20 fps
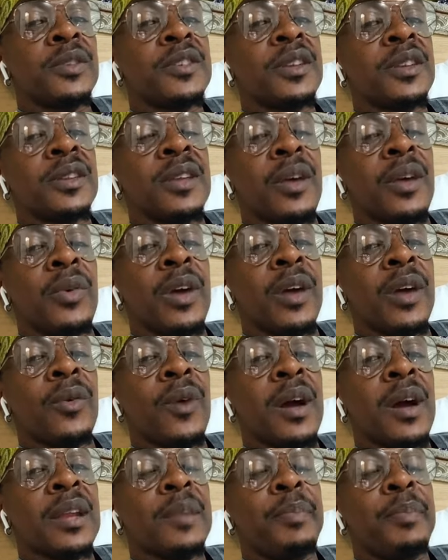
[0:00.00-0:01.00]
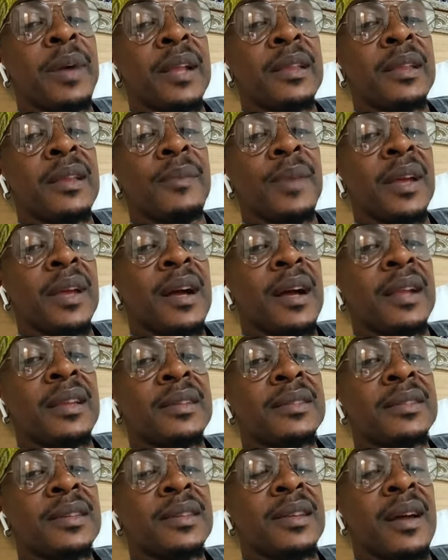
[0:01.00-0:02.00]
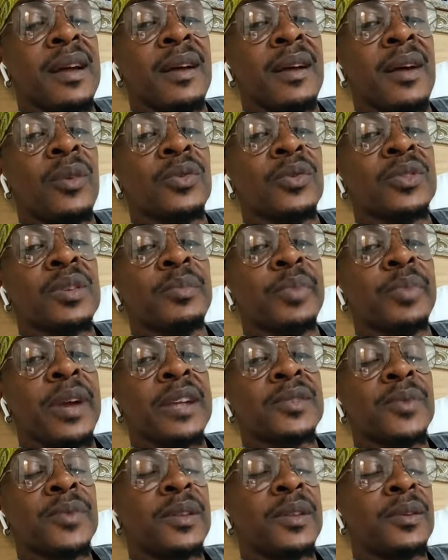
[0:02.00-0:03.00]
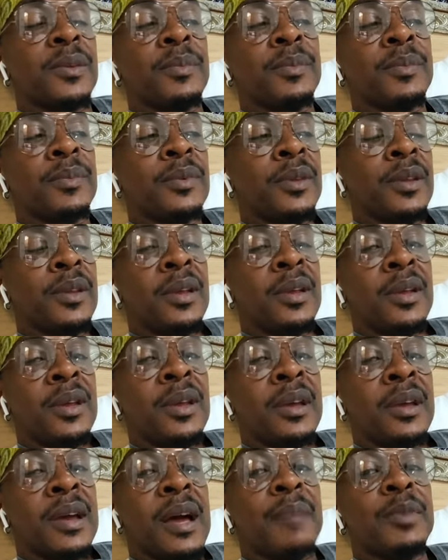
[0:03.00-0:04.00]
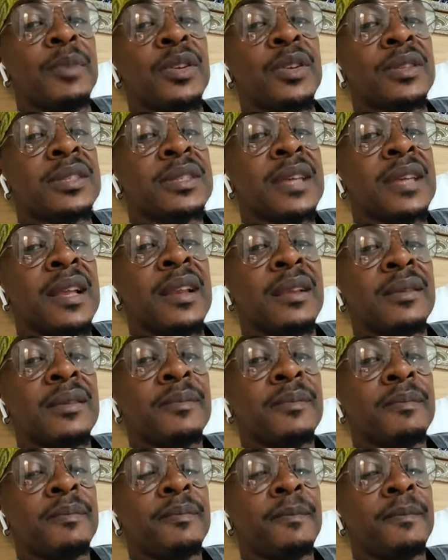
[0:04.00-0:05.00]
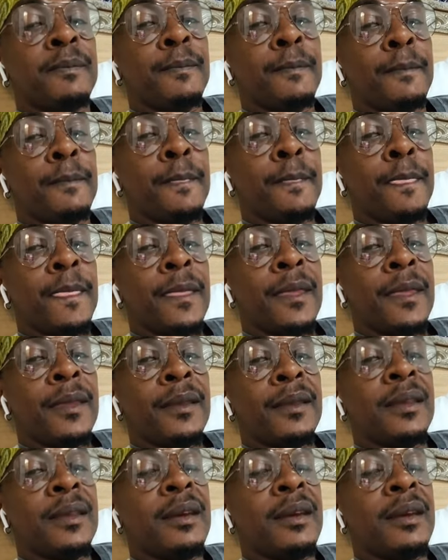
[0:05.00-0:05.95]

where I go on, the pandemic and the sitting housing price went up. And I just sell, yeah?